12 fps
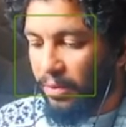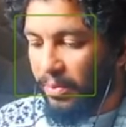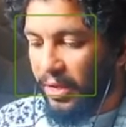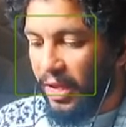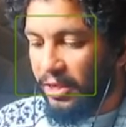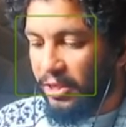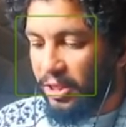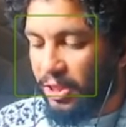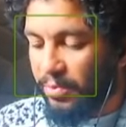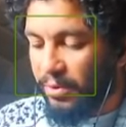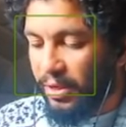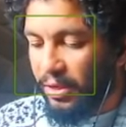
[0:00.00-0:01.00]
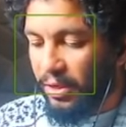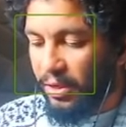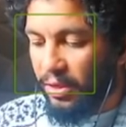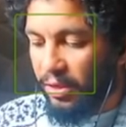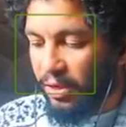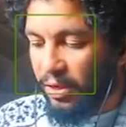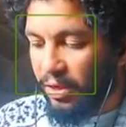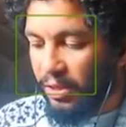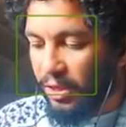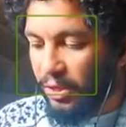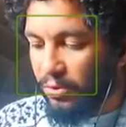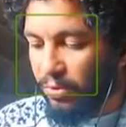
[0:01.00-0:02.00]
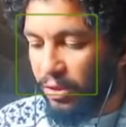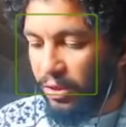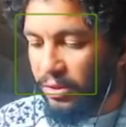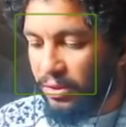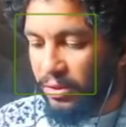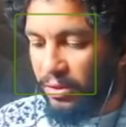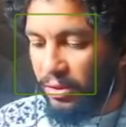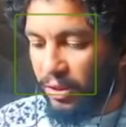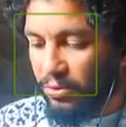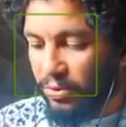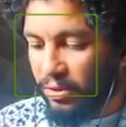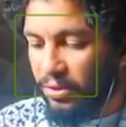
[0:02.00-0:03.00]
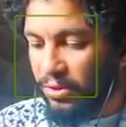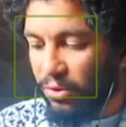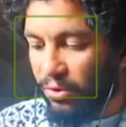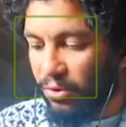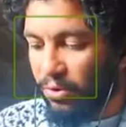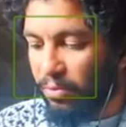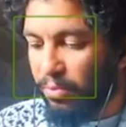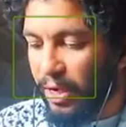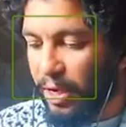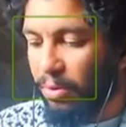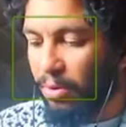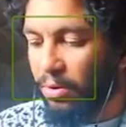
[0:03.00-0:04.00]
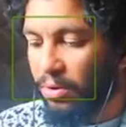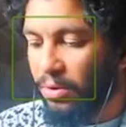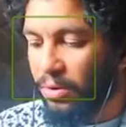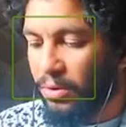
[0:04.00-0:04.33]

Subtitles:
began to speak. This was Zorobabel.